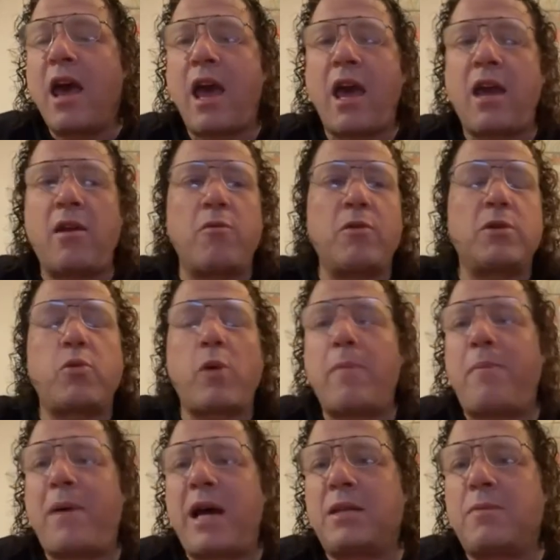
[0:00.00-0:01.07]
And it was way
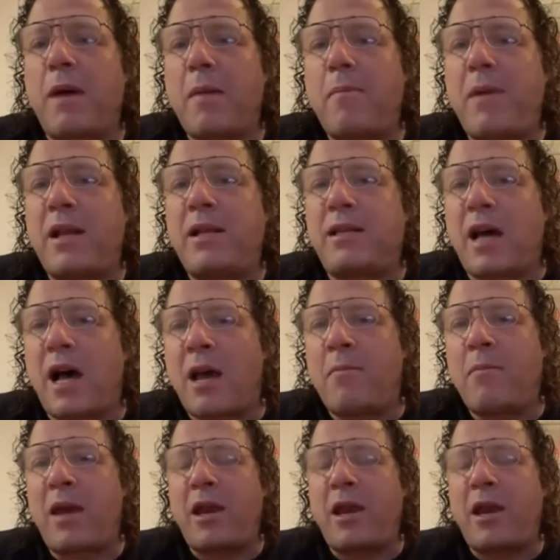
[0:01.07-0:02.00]
past my bedtime.